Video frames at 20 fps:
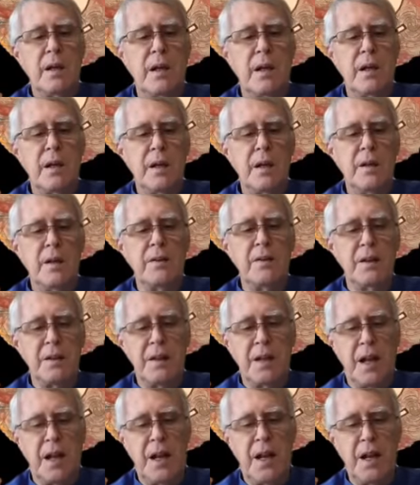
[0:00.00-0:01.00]
It is a
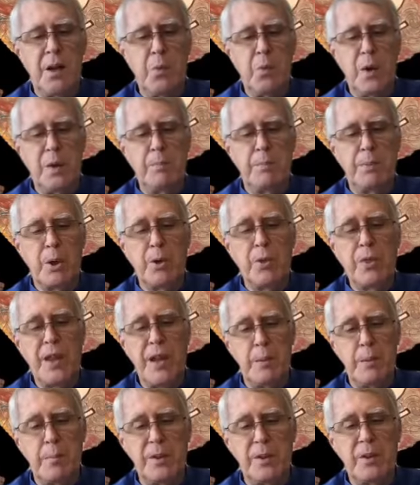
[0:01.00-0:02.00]
day when both
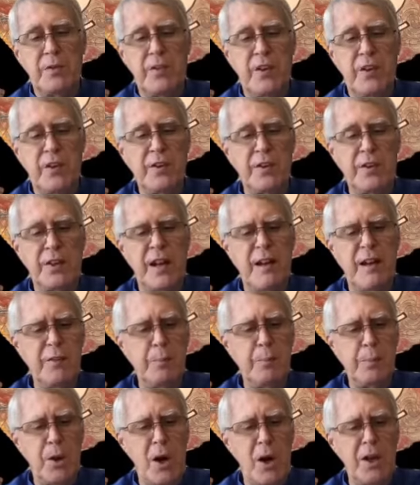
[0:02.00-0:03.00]
hemispheres have
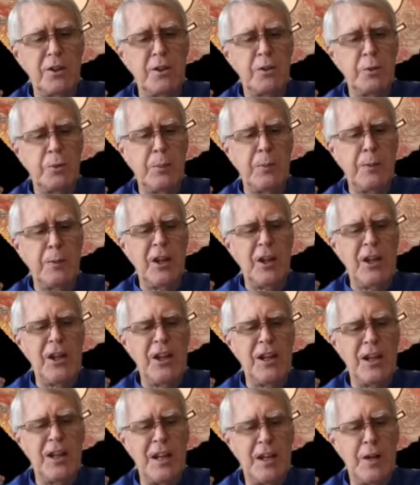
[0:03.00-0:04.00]

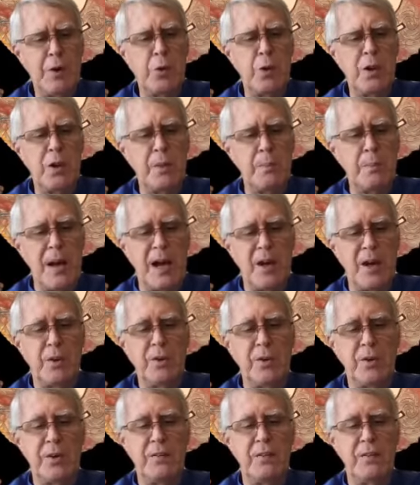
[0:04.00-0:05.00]
approximately equal
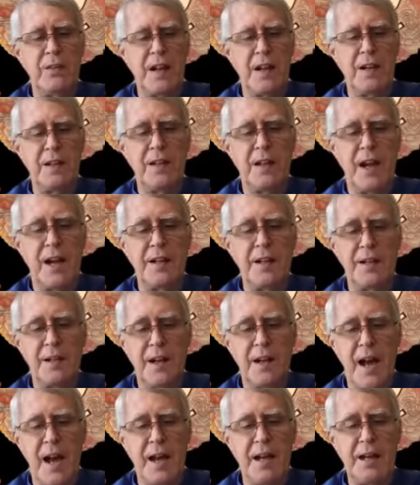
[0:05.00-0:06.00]
amounts of daylight and
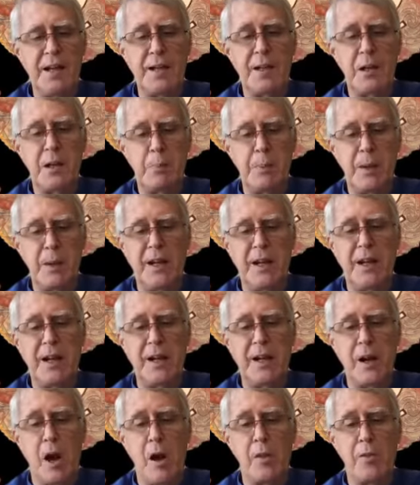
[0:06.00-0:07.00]
night
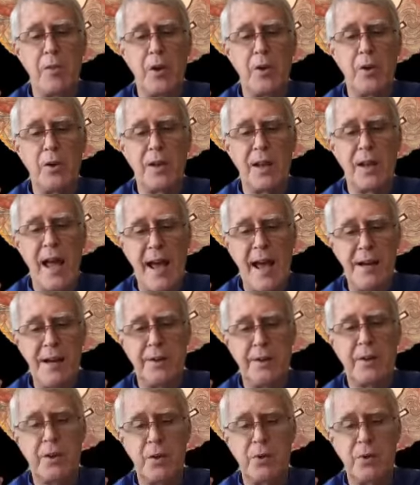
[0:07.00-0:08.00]
depending on their
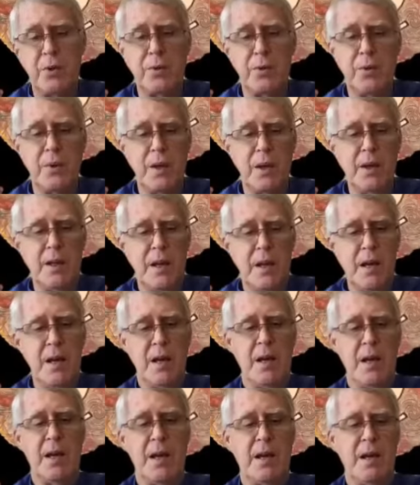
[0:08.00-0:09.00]
latitude.
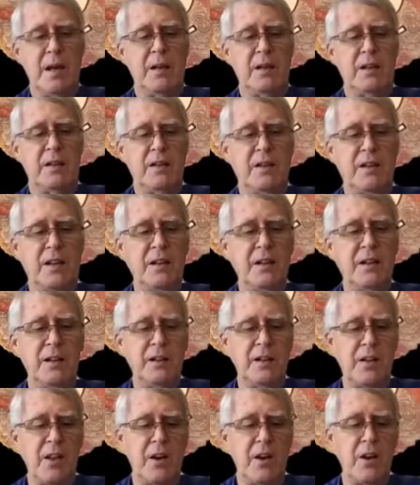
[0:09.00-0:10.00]

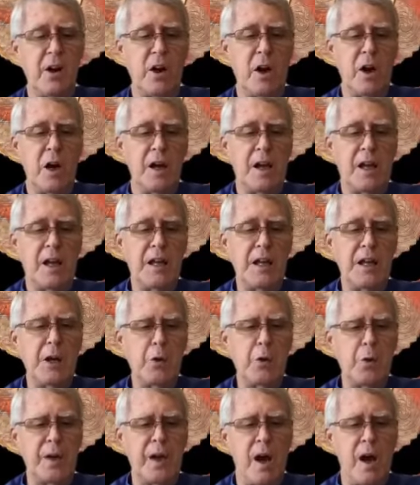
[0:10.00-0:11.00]
Since there are
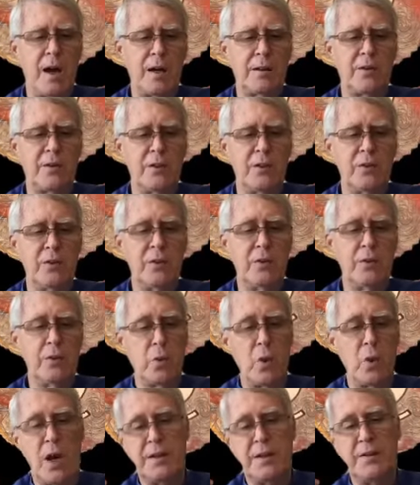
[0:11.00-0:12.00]
equinoxes
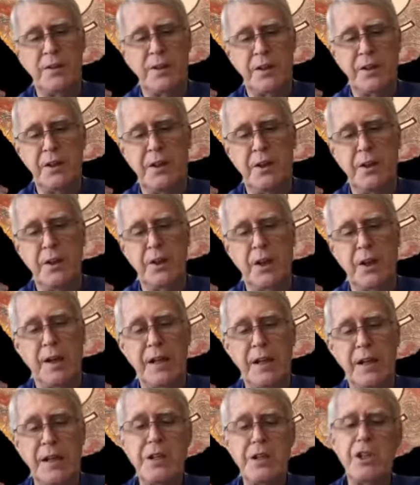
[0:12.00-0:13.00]
twice a year
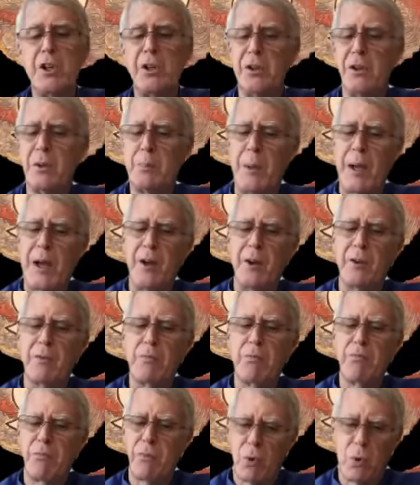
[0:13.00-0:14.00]
and each is
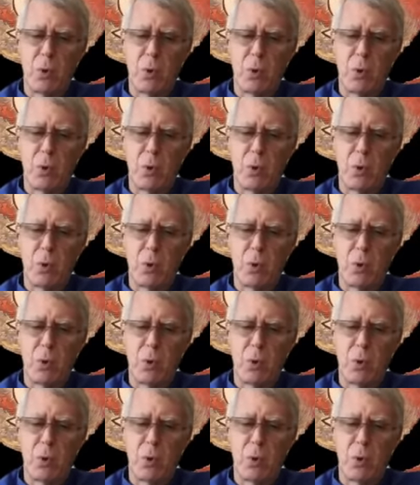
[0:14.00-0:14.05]
about